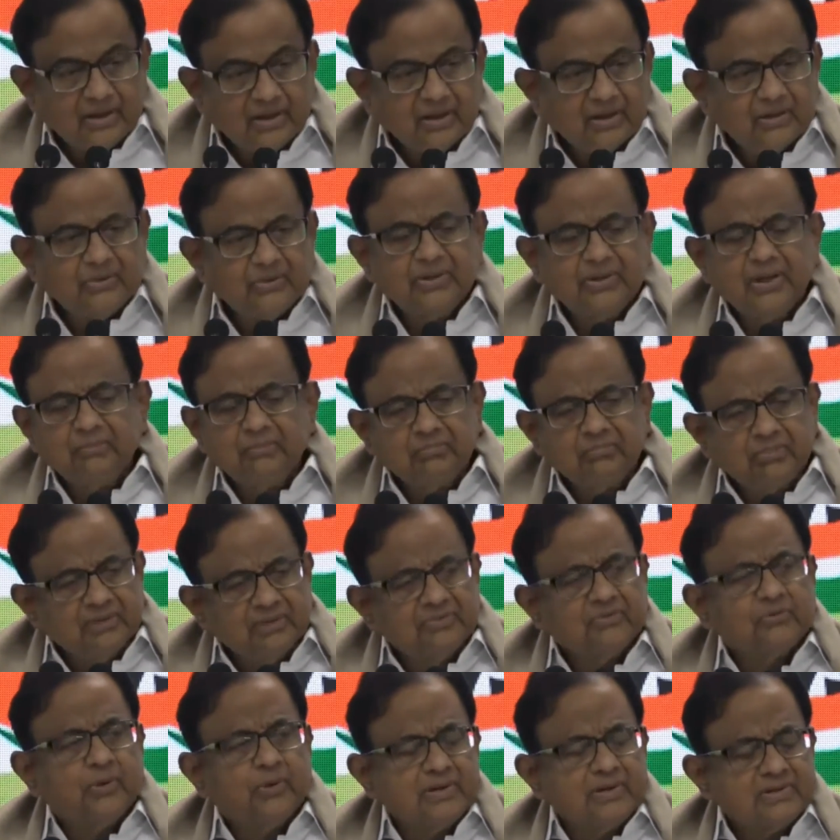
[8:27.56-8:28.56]
Now, a number
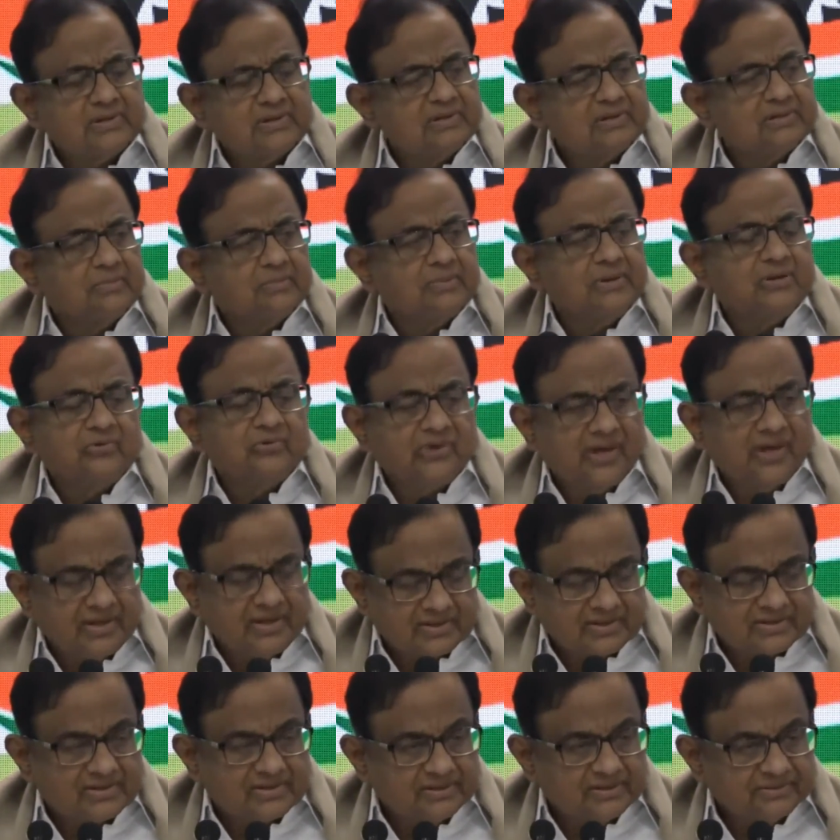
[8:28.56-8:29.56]
of questions have been
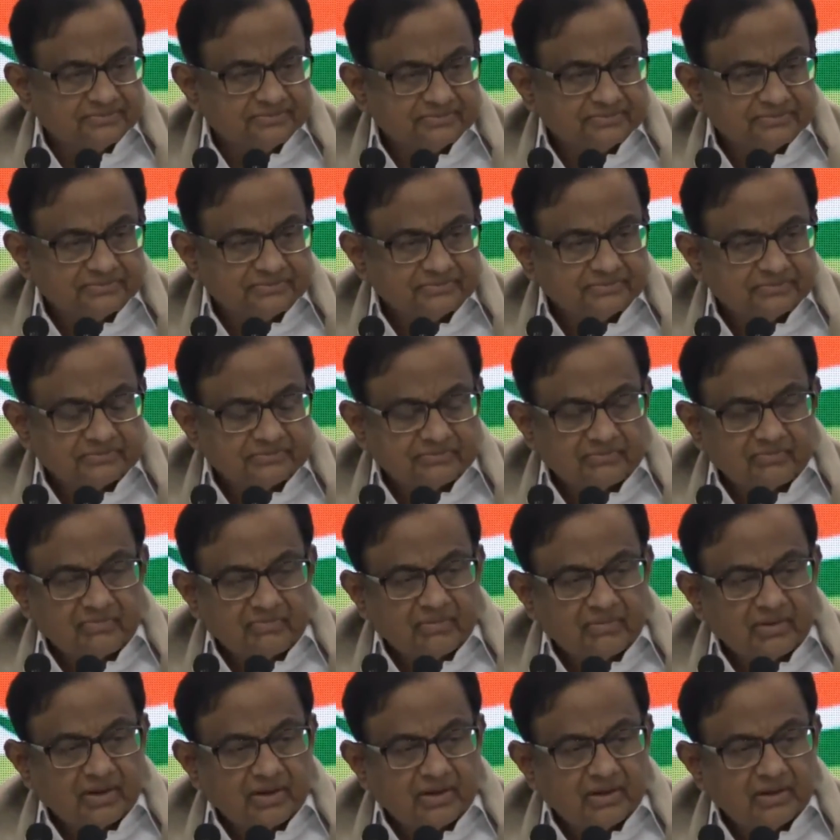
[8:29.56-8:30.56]
raised.
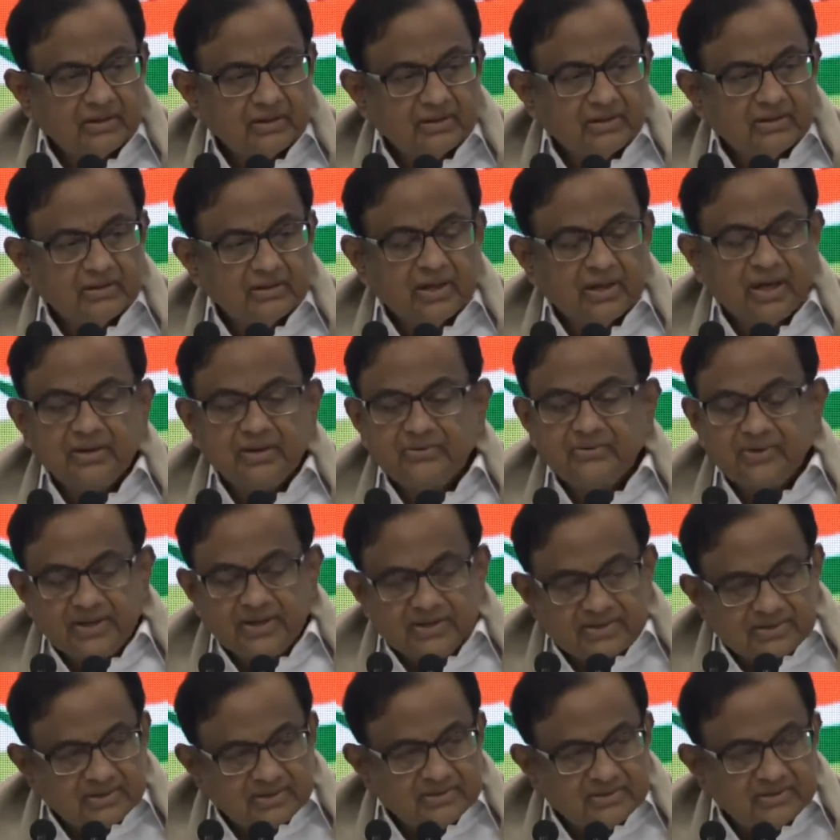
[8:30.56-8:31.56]
I
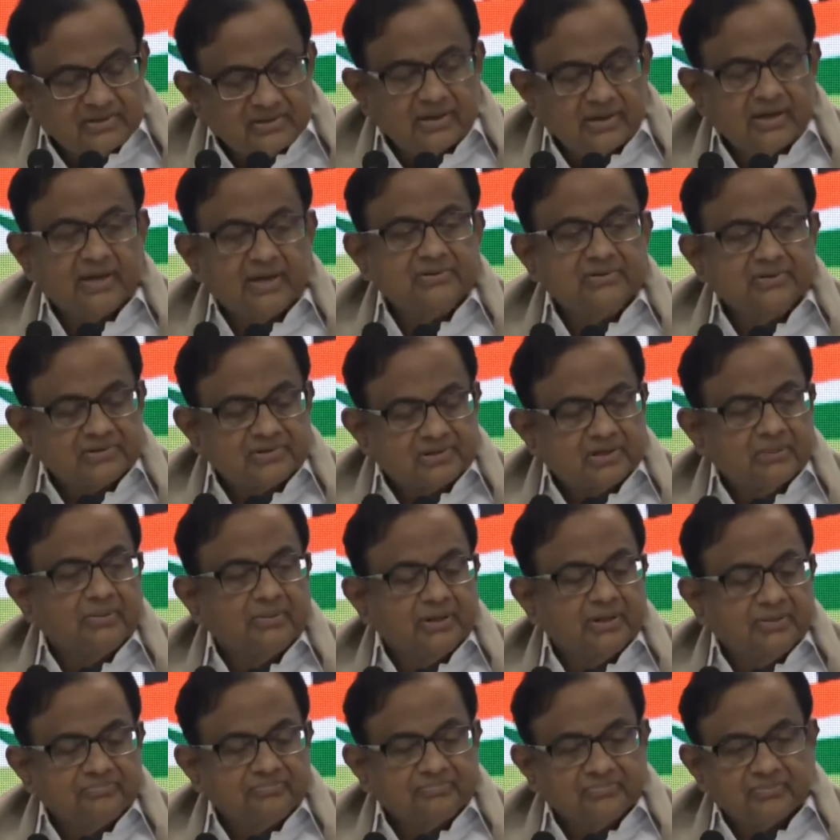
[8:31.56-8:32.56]
raised it in the Rajya Sabha.
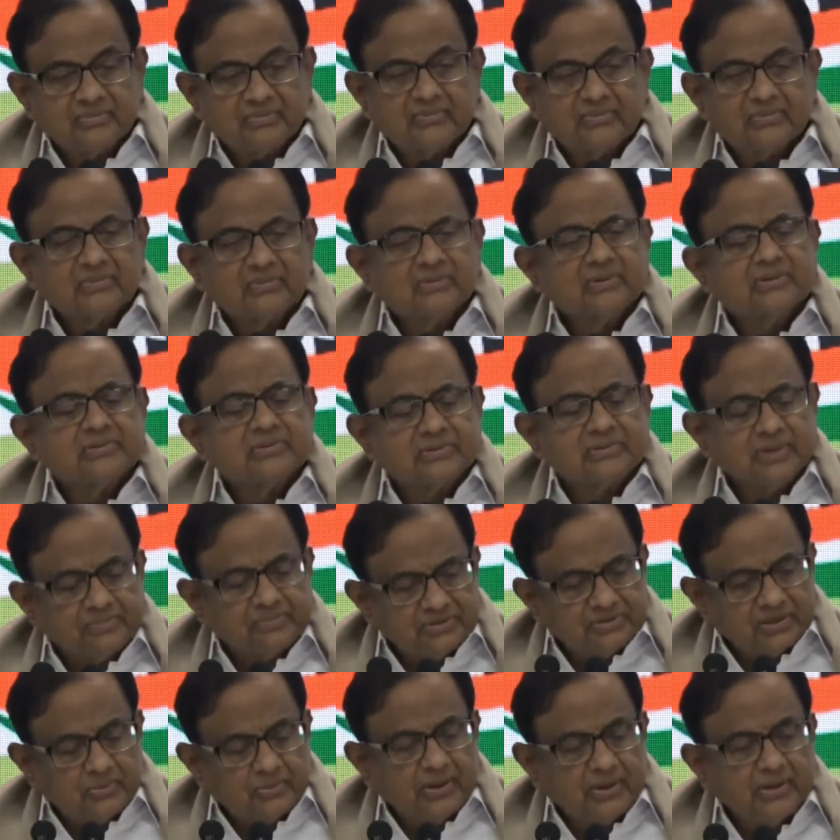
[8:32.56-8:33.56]

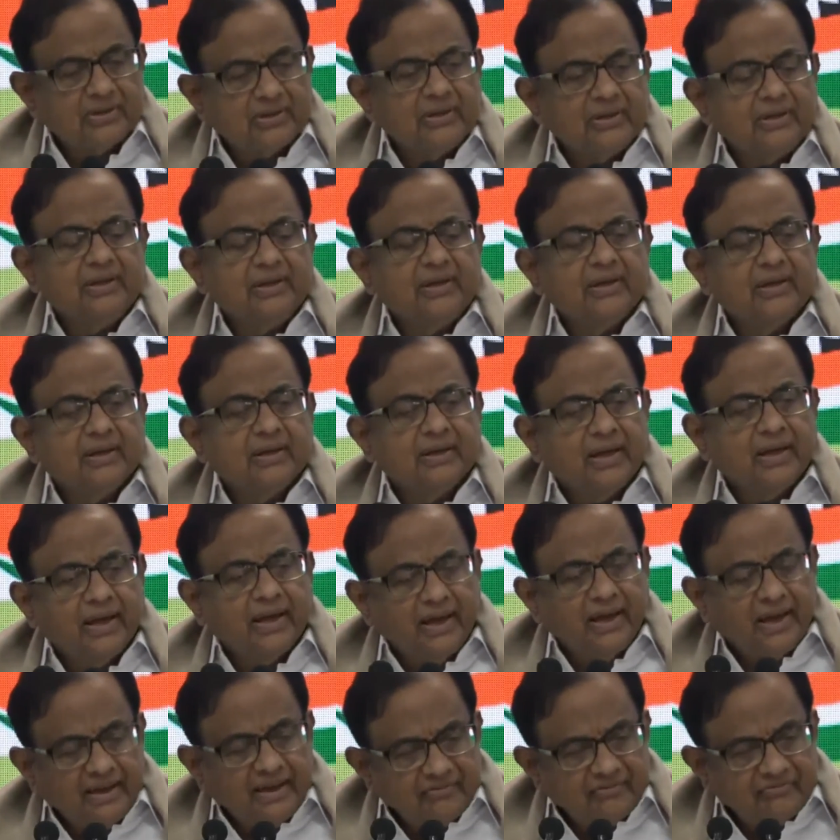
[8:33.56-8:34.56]
Subsequently,
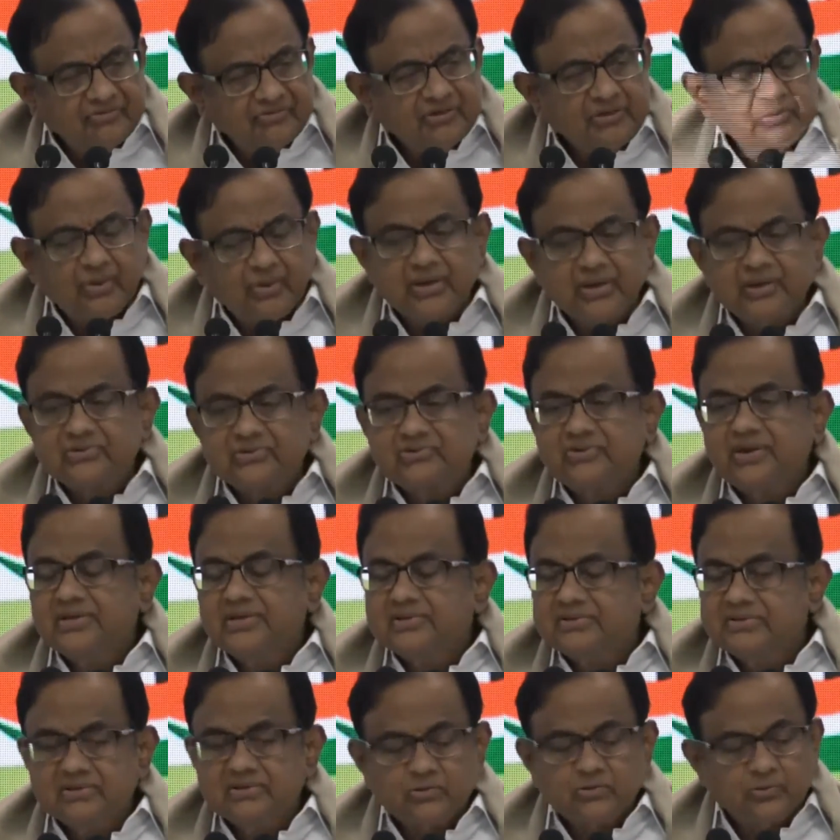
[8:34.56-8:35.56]
everyone has raised
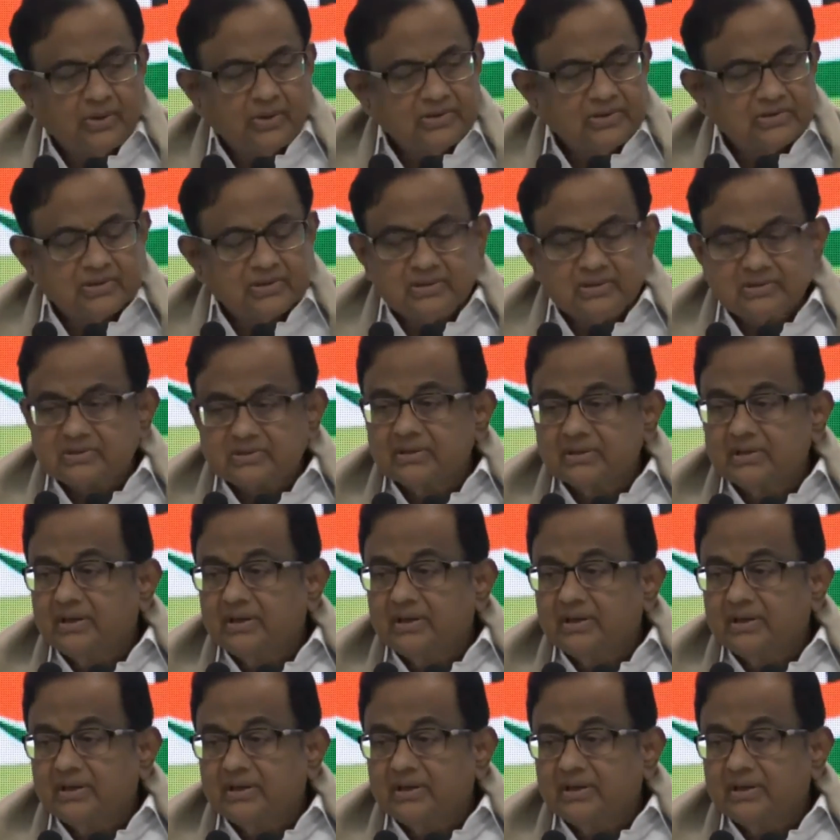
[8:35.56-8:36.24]
these questions.